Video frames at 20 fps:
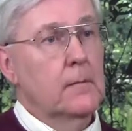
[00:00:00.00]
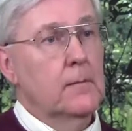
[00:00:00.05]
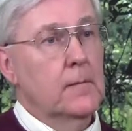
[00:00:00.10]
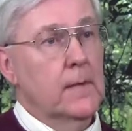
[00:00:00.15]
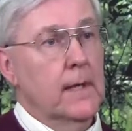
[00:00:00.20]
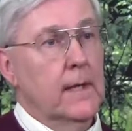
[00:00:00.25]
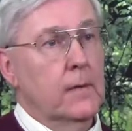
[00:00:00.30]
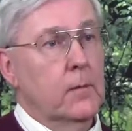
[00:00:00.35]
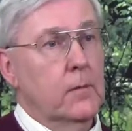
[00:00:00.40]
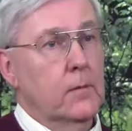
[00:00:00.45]

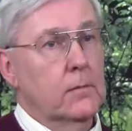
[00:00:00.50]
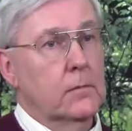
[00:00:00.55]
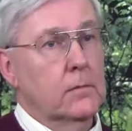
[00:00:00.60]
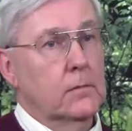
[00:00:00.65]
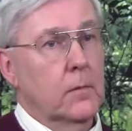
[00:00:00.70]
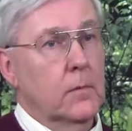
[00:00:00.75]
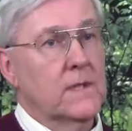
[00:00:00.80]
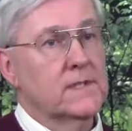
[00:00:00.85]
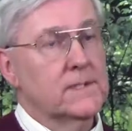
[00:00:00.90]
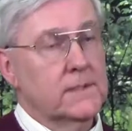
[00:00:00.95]
But it
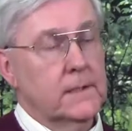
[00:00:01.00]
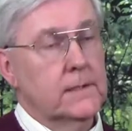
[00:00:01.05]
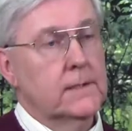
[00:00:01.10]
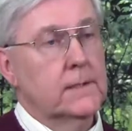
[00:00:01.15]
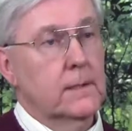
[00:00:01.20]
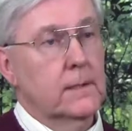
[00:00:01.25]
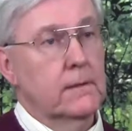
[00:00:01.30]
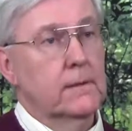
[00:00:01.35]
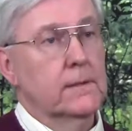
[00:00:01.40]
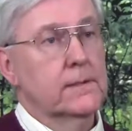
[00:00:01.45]
wasn't
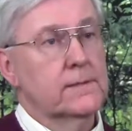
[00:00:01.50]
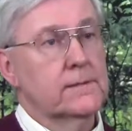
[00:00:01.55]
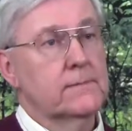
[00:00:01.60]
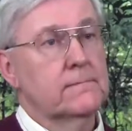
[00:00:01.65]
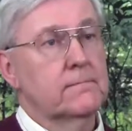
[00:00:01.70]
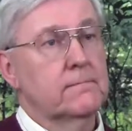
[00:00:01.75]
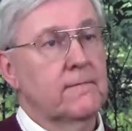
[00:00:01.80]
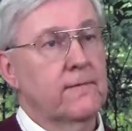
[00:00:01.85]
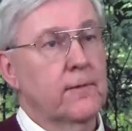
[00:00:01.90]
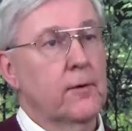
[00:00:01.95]
until this
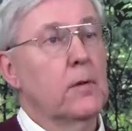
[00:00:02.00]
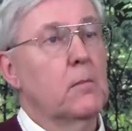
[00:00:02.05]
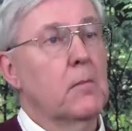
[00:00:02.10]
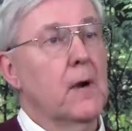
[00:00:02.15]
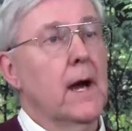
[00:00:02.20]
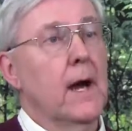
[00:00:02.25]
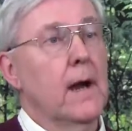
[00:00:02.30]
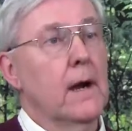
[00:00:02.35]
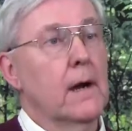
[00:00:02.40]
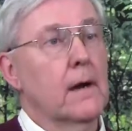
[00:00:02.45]
fur
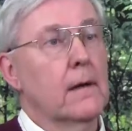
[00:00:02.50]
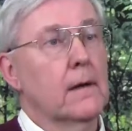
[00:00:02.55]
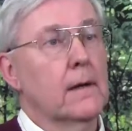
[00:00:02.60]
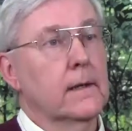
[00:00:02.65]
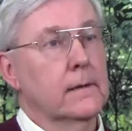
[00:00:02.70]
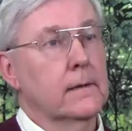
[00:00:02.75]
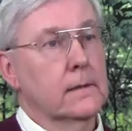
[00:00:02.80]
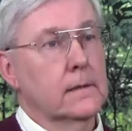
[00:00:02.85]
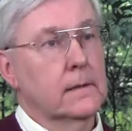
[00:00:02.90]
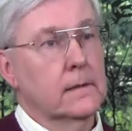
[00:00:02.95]
buyer
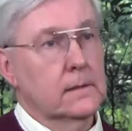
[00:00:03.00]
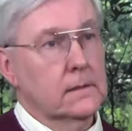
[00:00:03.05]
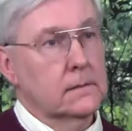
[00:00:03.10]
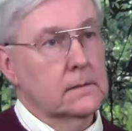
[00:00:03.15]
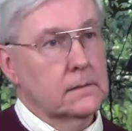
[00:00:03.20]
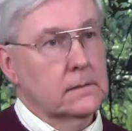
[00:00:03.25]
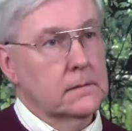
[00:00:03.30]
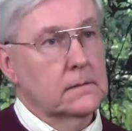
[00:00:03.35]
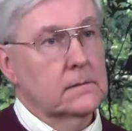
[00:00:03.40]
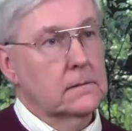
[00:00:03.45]

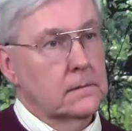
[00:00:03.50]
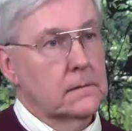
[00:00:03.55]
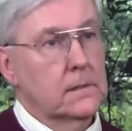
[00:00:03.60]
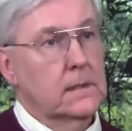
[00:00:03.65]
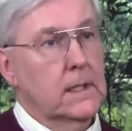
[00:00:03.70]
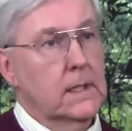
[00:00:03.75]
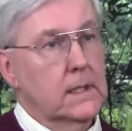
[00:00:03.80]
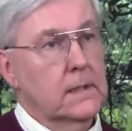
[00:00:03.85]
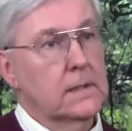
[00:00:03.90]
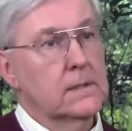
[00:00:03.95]
and
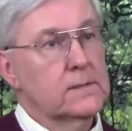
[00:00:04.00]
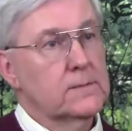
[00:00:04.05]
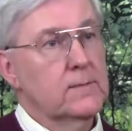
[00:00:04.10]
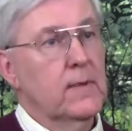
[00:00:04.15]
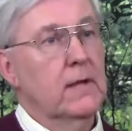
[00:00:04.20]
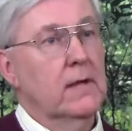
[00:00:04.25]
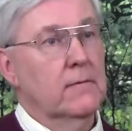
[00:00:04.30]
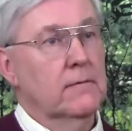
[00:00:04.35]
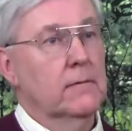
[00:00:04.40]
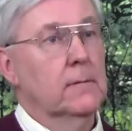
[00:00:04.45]
getting this
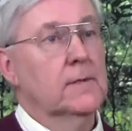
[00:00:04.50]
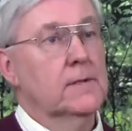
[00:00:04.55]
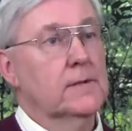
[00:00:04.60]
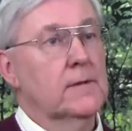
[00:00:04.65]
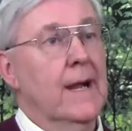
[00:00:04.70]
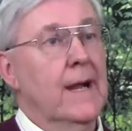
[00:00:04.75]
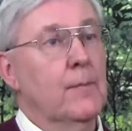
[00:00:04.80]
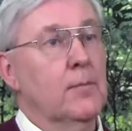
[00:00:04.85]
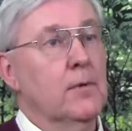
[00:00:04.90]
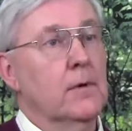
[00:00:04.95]
pelt from a
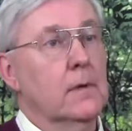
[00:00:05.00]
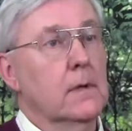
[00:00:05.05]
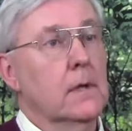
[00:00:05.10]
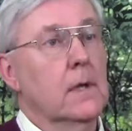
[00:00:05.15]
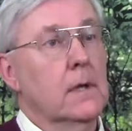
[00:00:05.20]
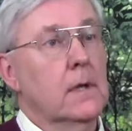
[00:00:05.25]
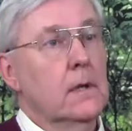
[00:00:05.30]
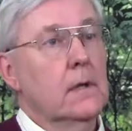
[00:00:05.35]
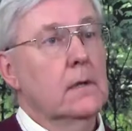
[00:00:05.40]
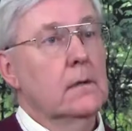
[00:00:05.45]
trapper
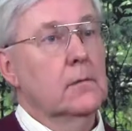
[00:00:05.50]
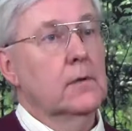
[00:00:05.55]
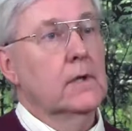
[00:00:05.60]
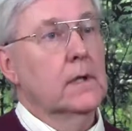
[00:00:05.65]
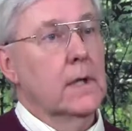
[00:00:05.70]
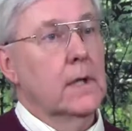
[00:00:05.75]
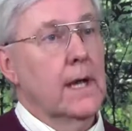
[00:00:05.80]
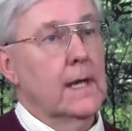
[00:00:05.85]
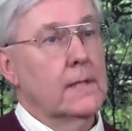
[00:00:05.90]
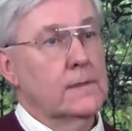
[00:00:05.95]

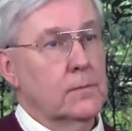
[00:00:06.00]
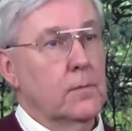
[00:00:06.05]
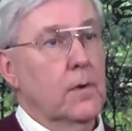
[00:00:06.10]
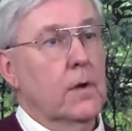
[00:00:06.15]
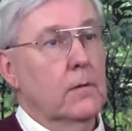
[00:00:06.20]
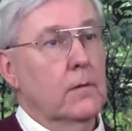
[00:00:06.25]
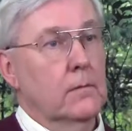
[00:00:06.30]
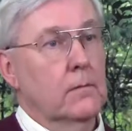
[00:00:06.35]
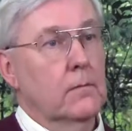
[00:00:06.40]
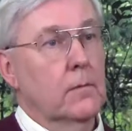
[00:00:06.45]
realized
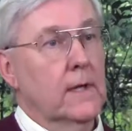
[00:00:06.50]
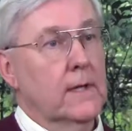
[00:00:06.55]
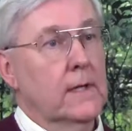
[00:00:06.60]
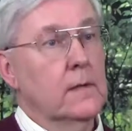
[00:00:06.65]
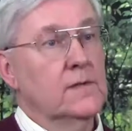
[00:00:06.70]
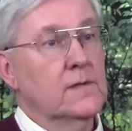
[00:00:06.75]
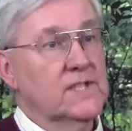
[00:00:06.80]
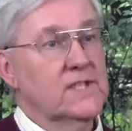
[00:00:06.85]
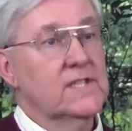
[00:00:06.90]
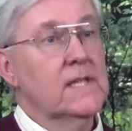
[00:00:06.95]
what
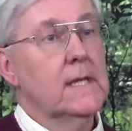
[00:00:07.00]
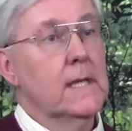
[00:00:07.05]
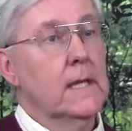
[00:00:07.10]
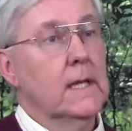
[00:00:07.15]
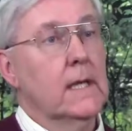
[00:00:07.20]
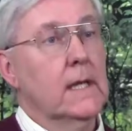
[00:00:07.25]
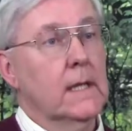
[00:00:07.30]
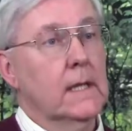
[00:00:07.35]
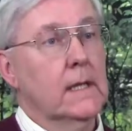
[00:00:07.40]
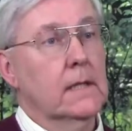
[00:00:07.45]
he was
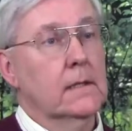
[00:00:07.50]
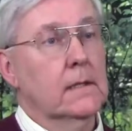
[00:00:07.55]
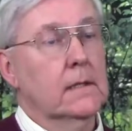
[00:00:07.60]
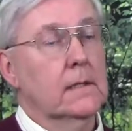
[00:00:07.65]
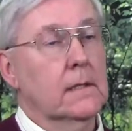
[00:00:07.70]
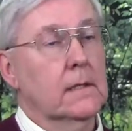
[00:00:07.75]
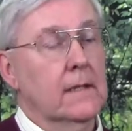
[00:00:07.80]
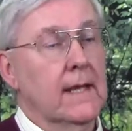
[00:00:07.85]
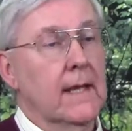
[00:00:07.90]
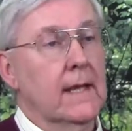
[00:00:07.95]
seeing
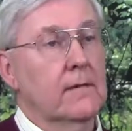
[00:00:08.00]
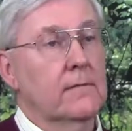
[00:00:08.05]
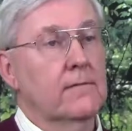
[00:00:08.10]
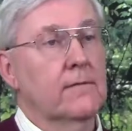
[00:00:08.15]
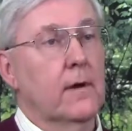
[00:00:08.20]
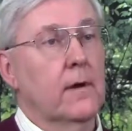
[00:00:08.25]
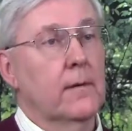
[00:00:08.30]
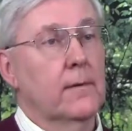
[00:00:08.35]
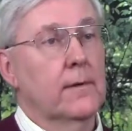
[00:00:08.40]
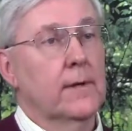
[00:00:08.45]
and had it
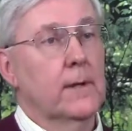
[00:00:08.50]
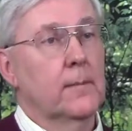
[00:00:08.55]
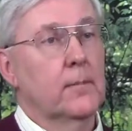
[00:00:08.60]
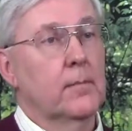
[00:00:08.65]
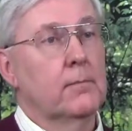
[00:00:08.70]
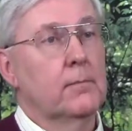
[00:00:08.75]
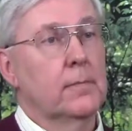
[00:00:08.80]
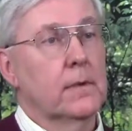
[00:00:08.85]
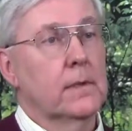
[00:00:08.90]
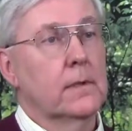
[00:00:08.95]
followed up
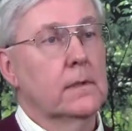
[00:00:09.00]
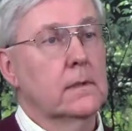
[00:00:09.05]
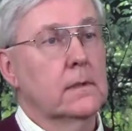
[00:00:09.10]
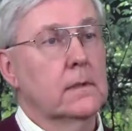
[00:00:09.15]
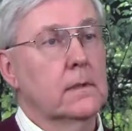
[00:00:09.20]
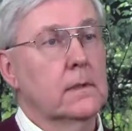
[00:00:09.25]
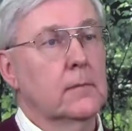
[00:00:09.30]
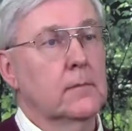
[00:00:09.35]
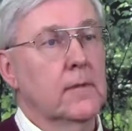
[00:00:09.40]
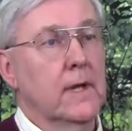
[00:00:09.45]

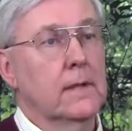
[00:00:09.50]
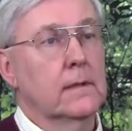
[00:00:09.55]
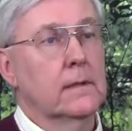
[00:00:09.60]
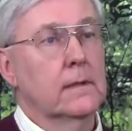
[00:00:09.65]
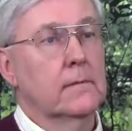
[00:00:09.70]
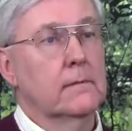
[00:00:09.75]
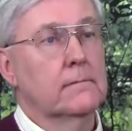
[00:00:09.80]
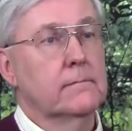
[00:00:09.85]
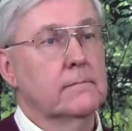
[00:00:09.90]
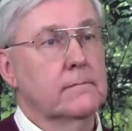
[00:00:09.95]
by
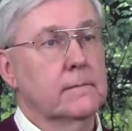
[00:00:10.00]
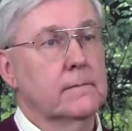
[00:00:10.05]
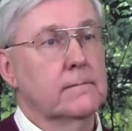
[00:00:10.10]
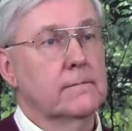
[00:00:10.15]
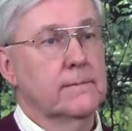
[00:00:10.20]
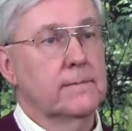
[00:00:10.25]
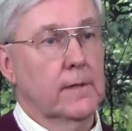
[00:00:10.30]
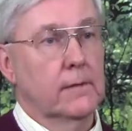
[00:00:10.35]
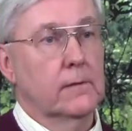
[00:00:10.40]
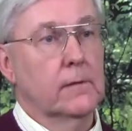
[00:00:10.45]
the
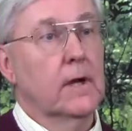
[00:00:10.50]
federal